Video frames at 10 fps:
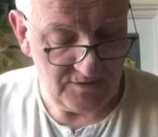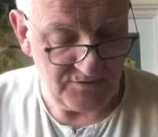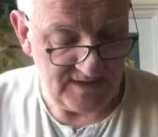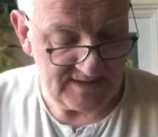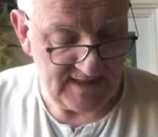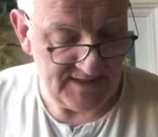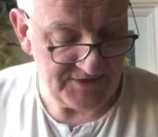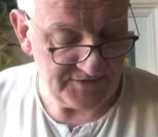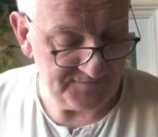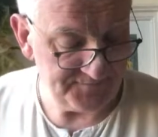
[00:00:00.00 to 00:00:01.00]

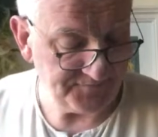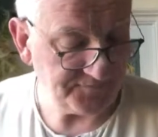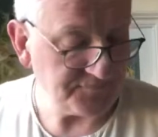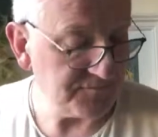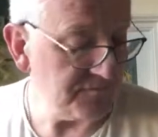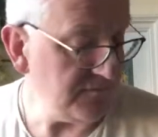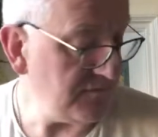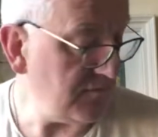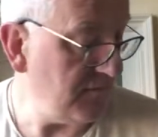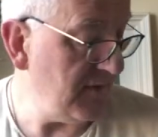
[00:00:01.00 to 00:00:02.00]
Translation.
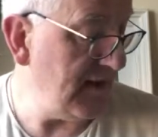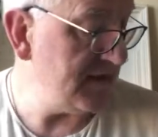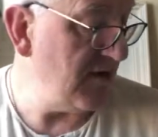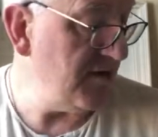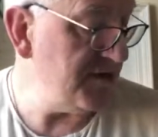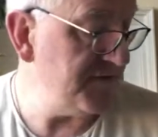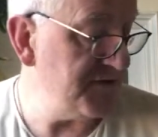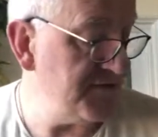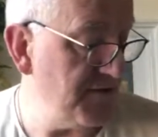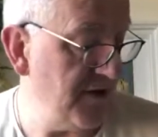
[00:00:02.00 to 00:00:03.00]
As long as
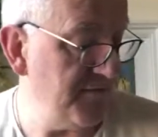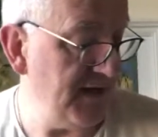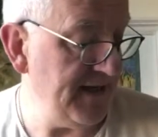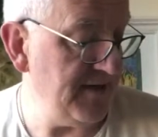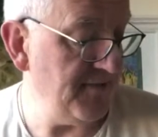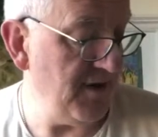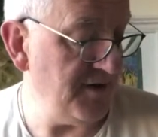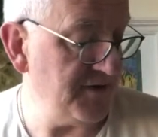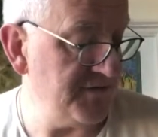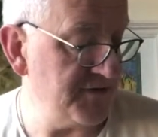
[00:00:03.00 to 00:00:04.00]
Vidura played the
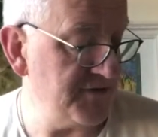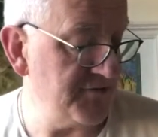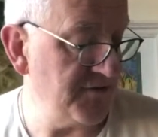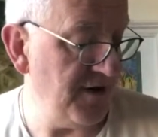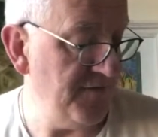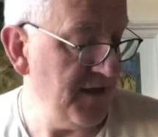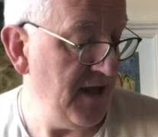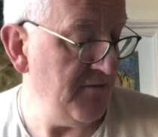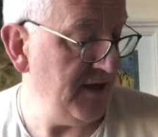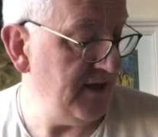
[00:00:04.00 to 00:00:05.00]
part of a Sudra,
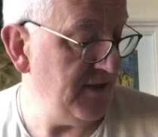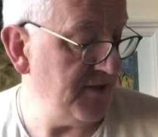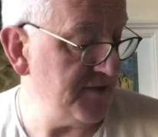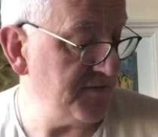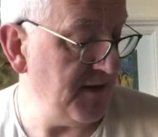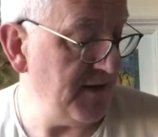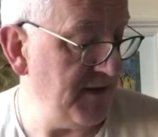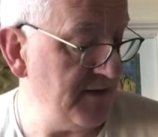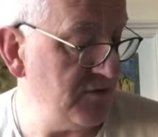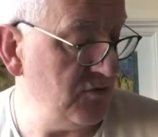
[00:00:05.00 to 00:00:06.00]
being cursed by
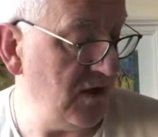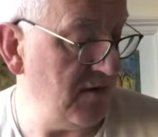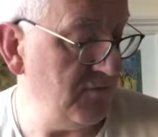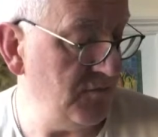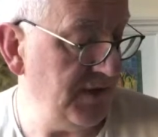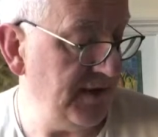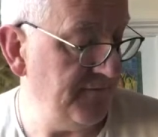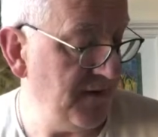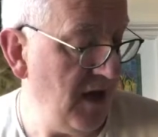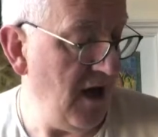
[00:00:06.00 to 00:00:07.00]
Manduka Muni,
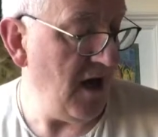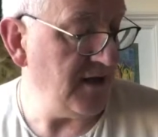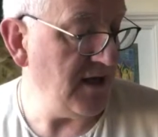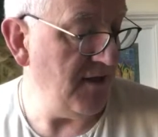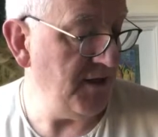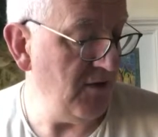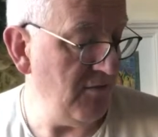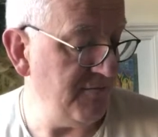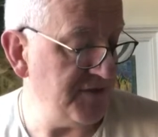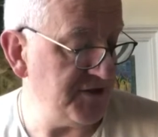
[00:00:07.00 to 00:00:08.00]
our Yama
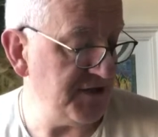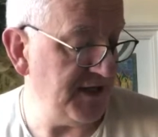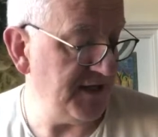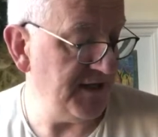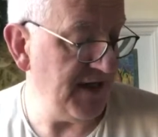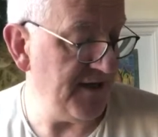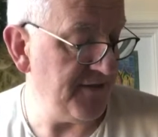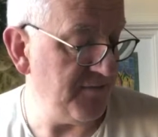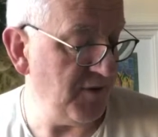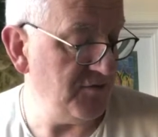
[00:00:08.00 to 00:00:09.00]
officiated at
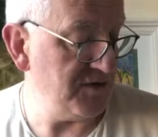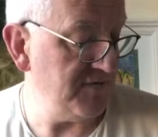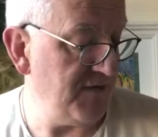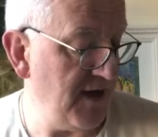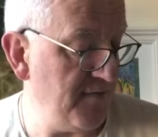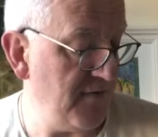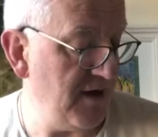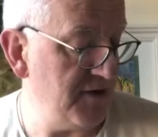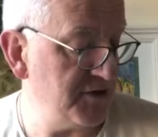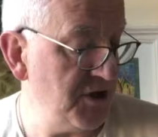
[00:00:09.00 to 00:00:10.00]
the post of
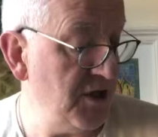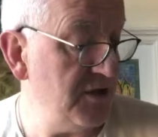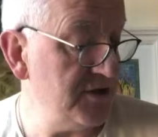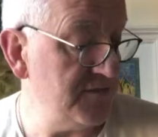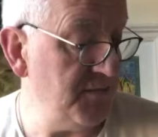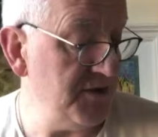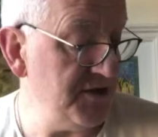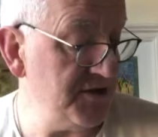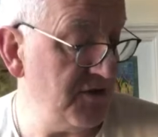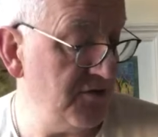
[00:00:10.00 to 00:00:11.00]
Yamaraj to
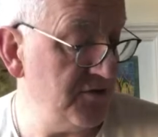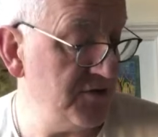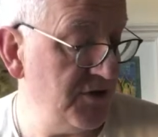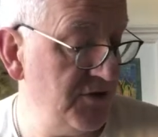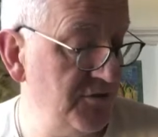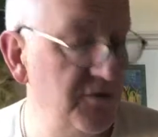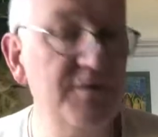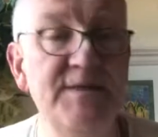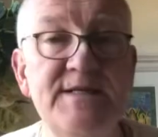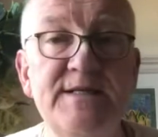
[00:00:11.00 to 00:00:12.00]
punish those who
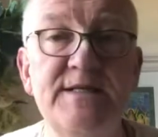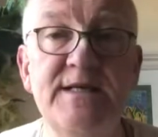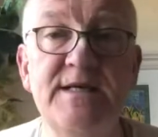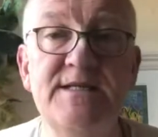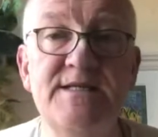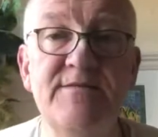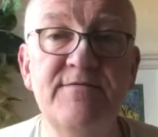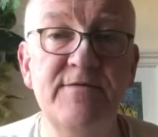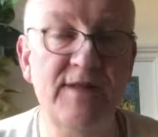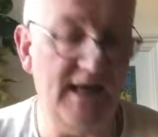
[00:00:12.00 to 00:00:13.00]
committed
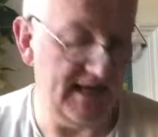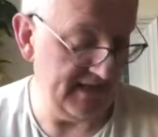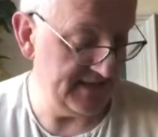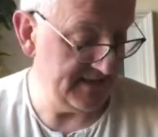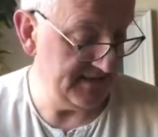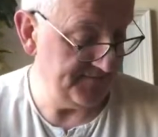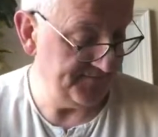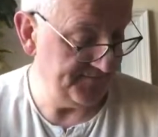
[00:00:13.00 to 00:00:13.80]
sinful acts.